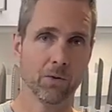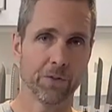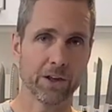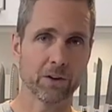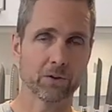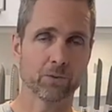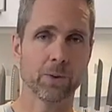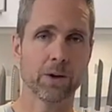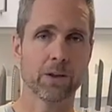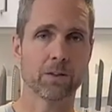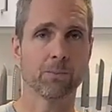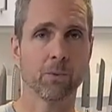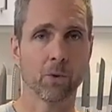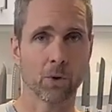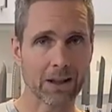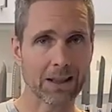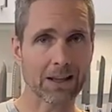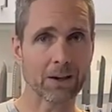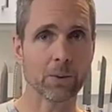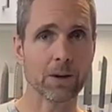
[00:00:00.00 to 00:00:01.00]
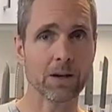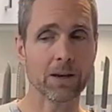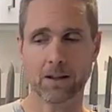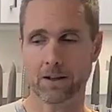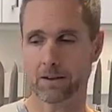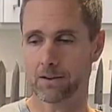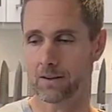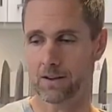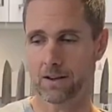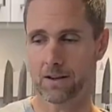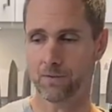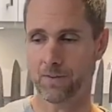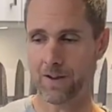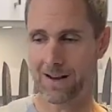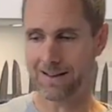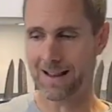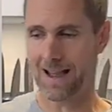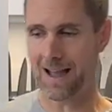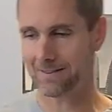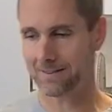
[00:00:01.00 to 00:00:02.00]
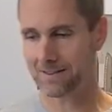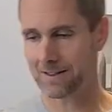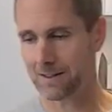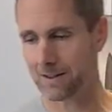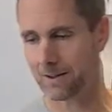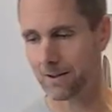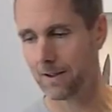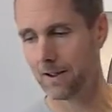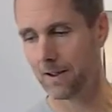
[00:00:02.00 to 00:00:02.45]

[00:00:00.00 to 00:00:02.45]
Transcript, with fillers: things with more liquid. It's, it's fantastic.